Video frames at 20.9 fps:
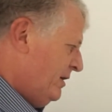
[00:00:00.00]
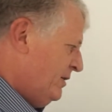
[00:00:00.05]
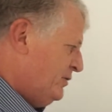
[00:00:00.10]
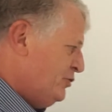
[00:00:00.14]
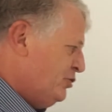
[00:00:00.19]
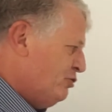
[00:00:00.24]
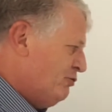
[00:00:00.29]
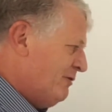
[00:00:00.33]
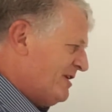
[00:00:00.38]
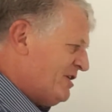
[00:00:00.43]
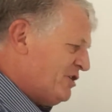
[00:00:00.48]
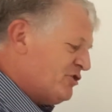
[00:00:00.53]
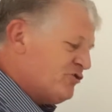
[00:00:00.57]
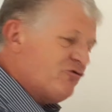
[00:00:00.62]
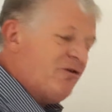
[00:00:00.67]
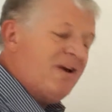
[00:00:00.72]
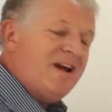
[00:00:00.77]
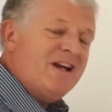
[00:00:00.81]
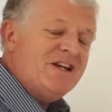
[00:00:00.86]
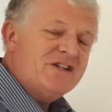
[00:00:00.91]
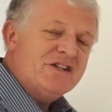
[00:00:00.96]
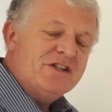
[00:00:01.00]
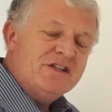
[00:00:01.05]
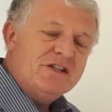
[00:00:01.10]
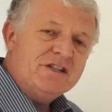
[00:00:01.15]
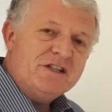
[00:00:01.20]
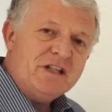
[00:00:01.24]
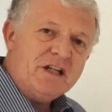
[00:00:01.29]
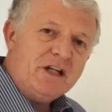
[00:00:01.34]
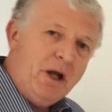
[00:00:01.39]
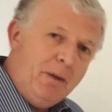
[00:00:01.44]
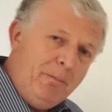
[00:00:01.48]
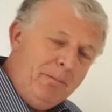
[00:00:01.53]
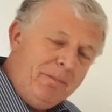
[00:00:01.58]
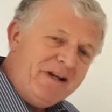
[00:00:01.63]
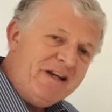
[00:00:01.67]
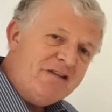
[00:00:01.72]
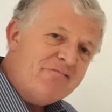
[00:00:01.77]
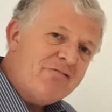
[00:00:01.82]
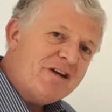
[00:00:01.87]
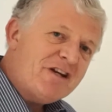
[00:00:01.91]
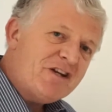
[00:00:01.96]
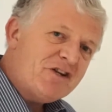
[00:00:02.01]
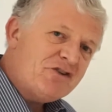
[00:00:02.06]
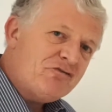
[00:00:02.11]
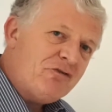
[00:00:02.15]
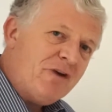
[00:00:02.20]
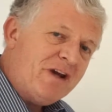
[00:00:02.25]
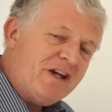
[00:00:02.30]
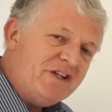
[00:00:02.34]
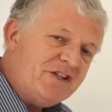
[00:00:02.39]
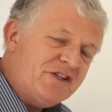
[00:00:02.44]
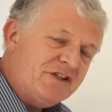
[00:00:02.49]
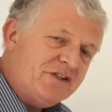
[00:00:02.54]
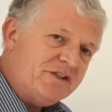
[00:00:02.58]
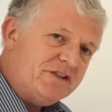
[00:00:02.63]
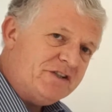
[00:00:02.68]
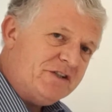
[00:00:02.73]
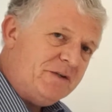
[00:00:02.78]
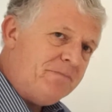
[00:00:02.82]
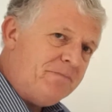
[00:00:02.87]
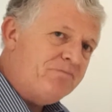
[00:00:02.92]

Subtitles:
new registrations, company registrations.